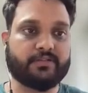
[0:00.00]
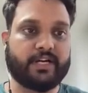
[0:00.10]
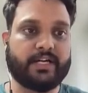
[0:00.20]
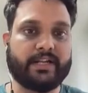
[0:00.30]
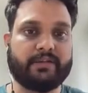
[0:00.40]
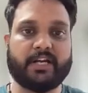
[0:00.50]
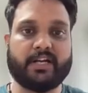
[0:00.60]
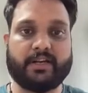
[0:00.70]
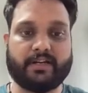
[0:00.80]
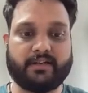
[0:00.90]
So
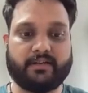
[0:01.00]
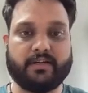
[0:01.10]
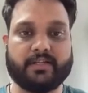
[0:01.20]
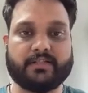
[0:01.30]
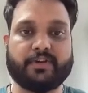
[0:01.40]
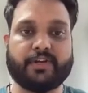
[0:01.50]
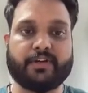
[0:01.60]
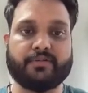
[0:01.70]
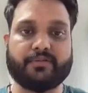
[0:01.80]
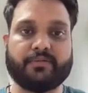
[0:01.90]
ultimately, it is
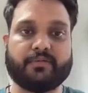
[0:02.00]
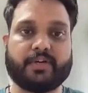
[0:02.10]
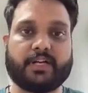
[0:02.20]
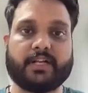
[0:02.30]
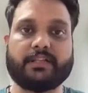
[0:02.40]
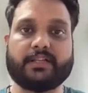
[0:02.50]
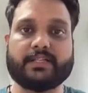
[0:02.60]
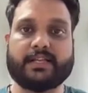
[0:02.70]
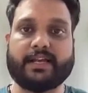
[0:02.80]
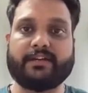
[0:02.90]
going to run
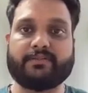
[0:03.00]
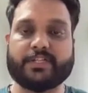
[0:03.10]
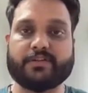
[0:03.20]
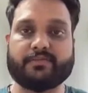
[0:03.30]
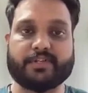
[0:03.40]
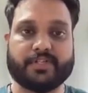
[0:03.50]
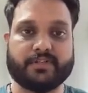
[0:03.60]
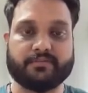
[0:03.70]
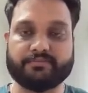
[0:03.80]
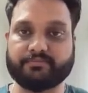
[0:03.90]
this client fetcher
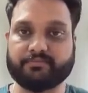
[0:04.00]
function.